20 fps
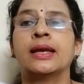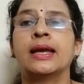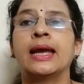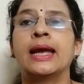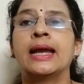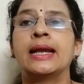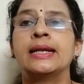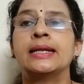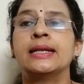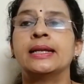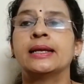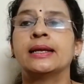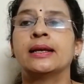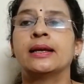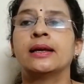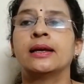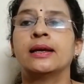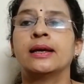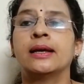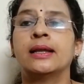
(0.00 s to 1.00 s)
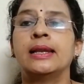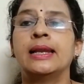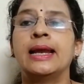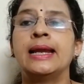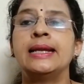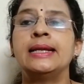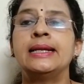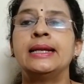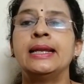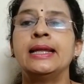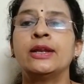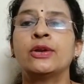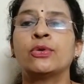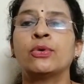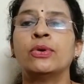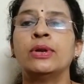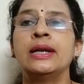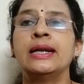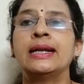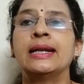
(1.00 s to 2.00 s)
and lightly
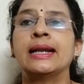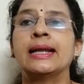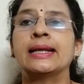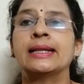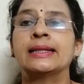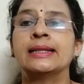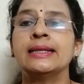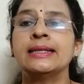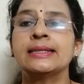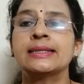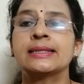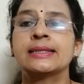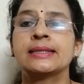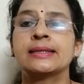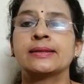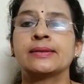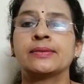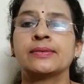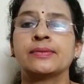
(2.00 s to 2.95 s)
roll it like this.